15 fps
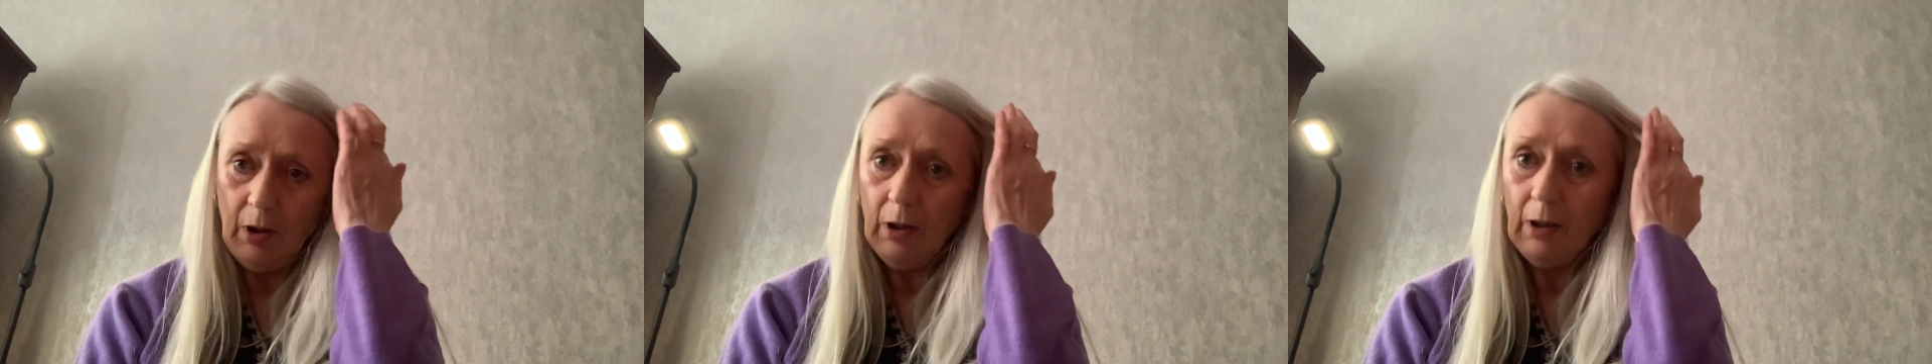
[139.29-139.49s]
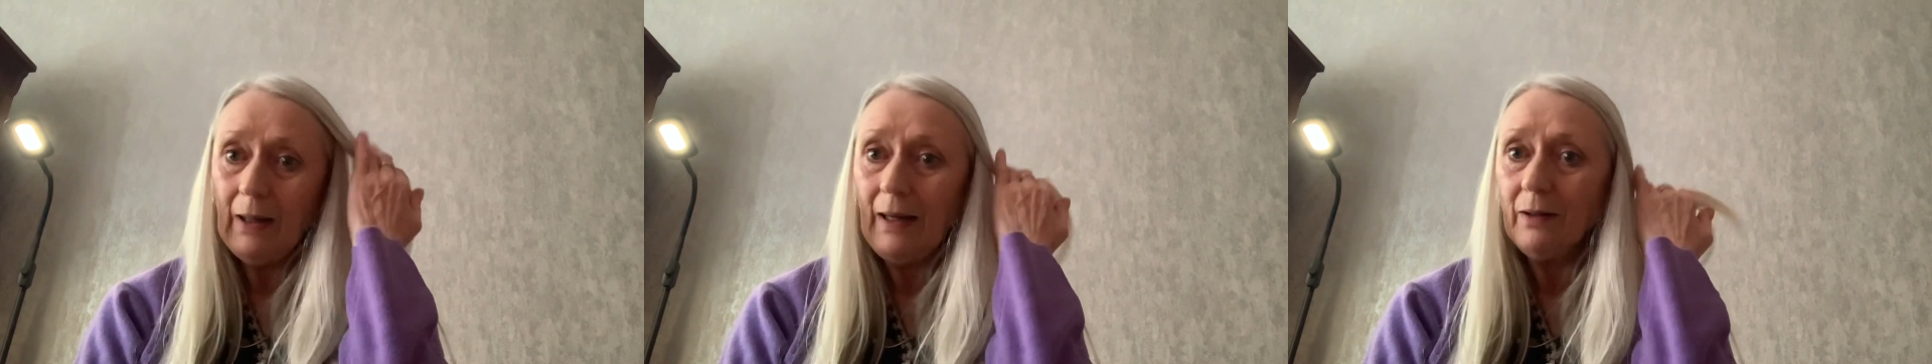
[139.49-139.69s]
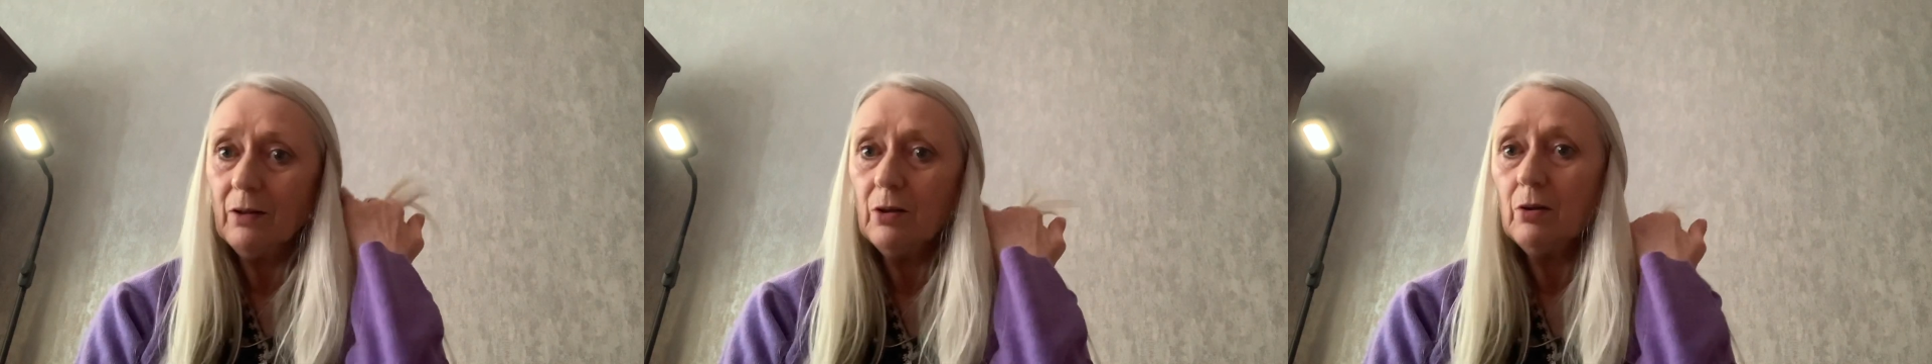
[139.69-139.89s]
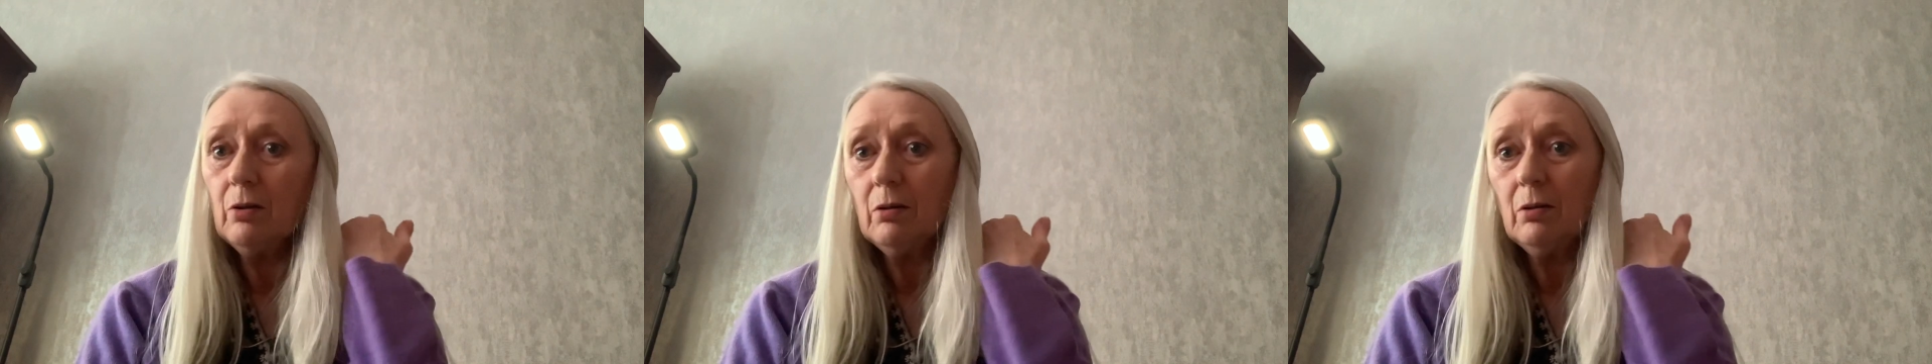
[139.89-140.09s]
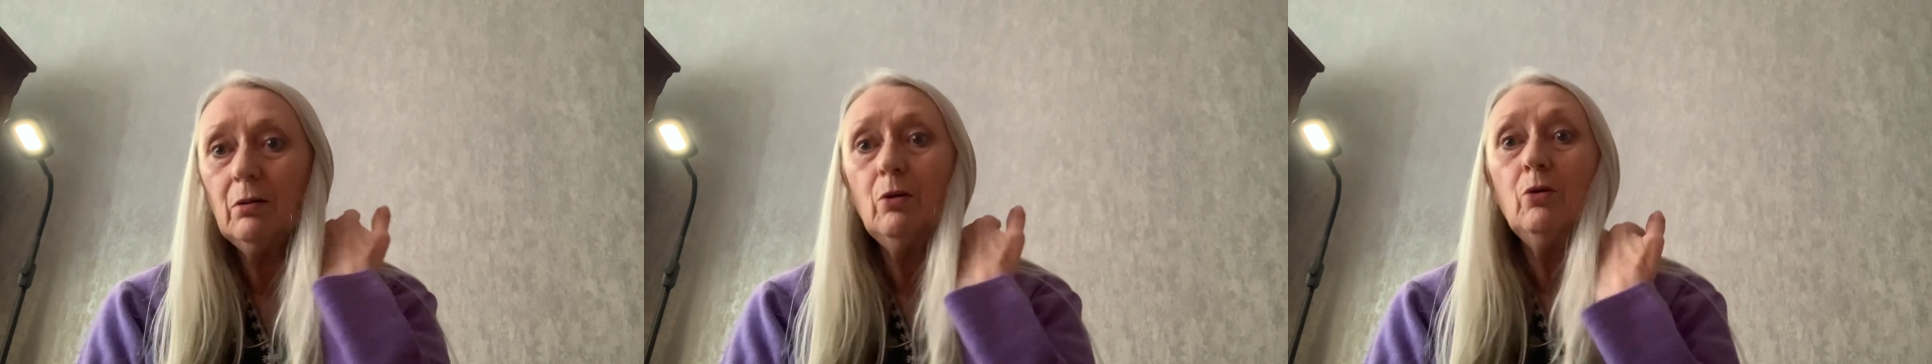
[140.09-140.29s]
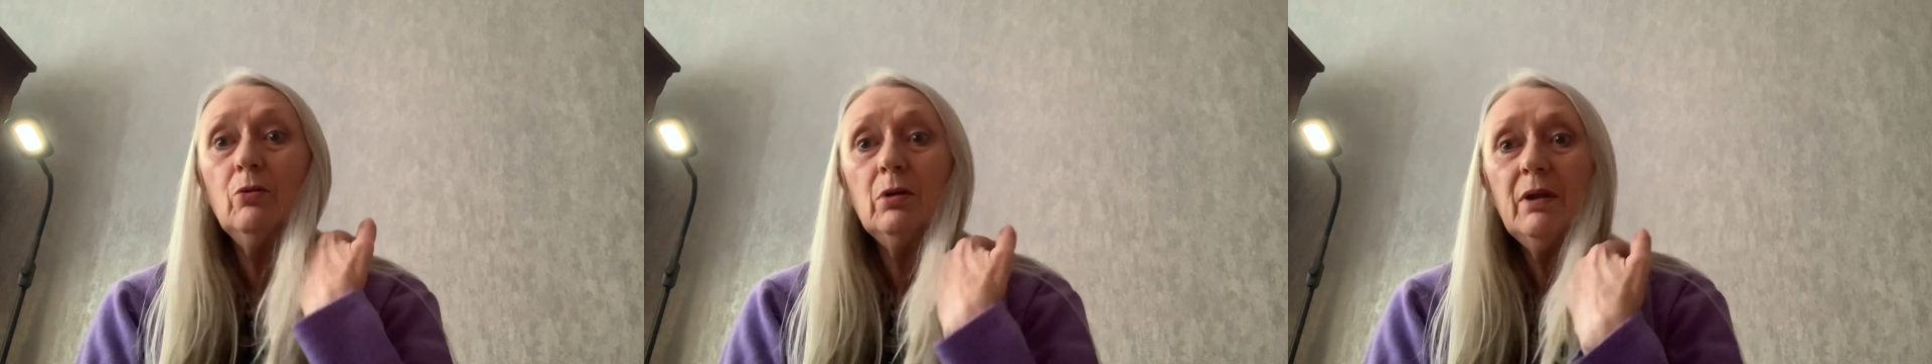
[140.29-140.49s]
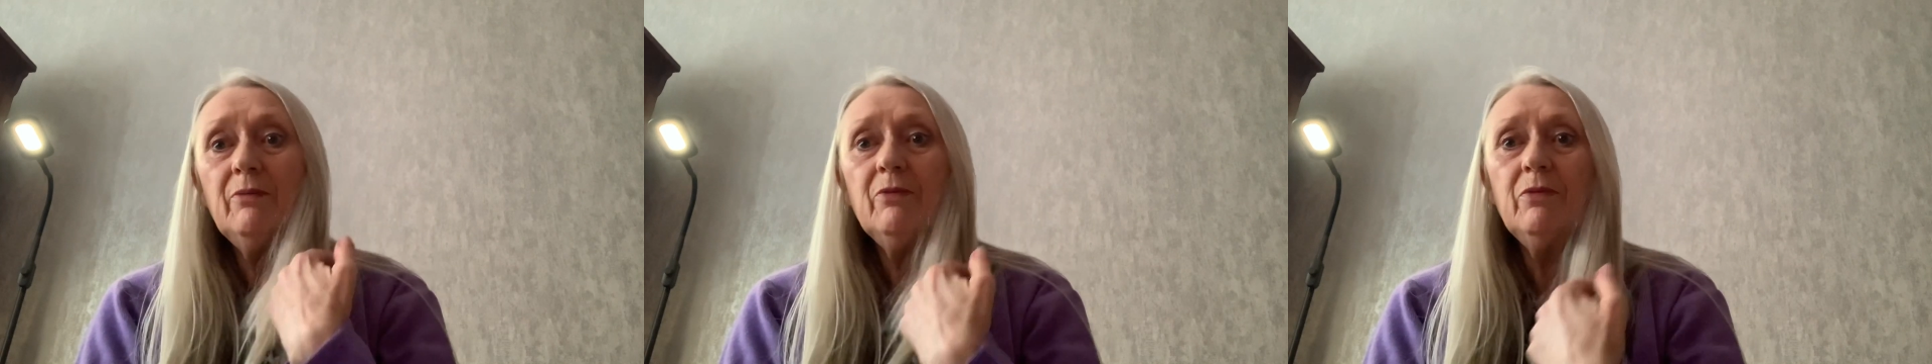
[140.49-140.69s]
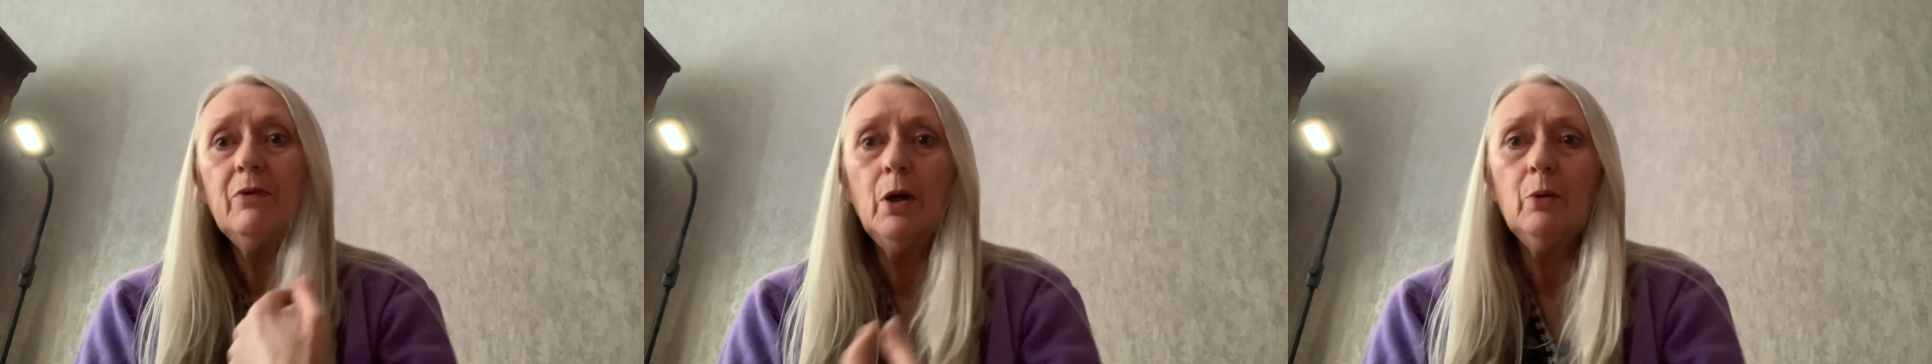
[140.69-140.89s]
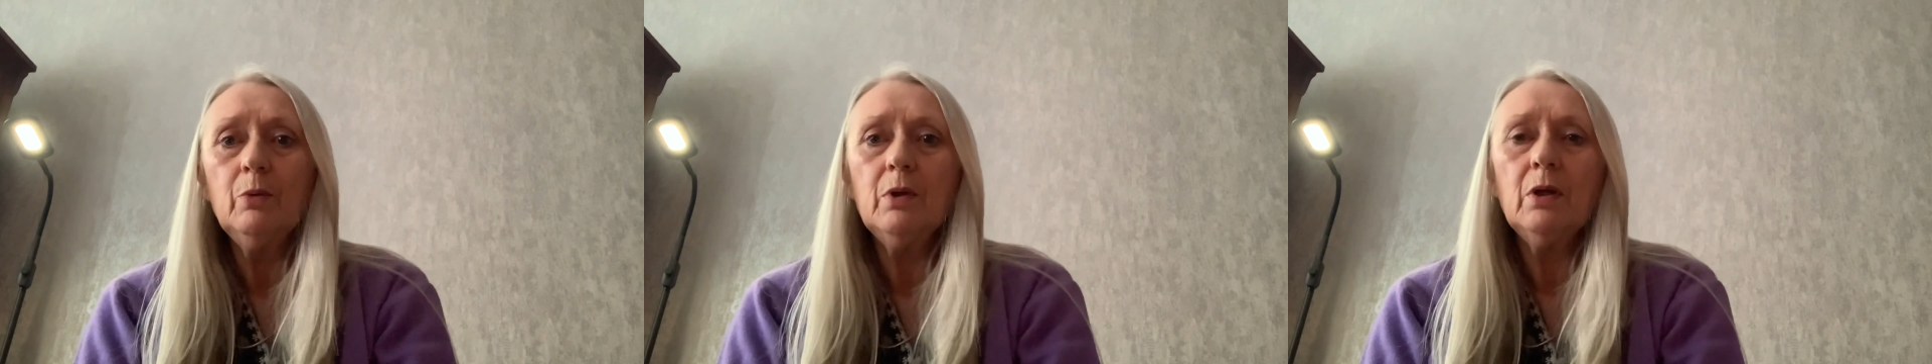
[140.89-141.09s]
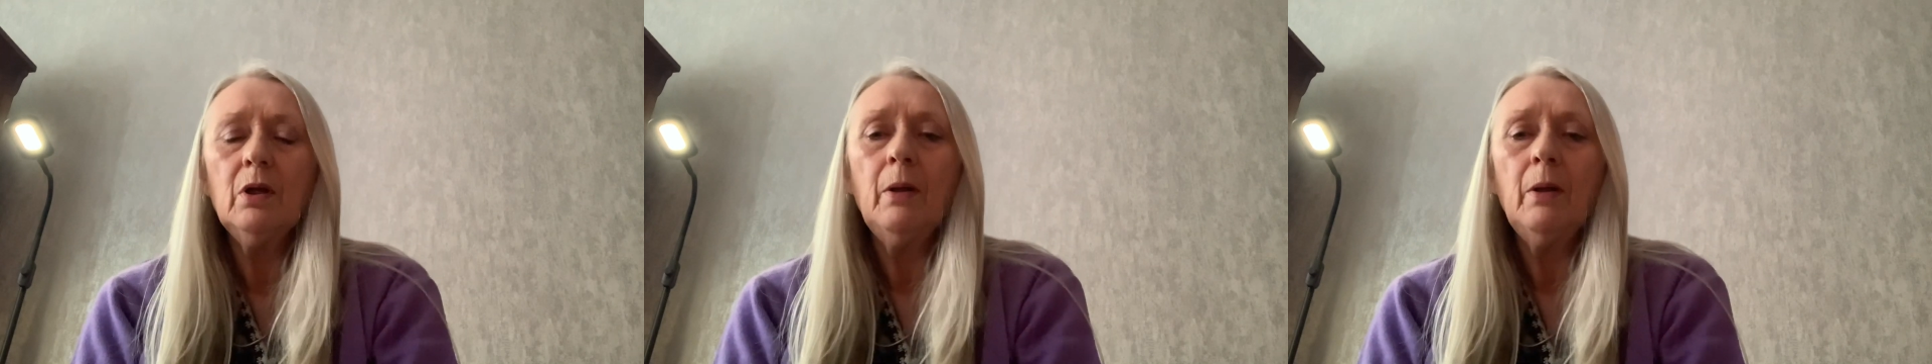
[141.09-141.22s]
gland or lymph node,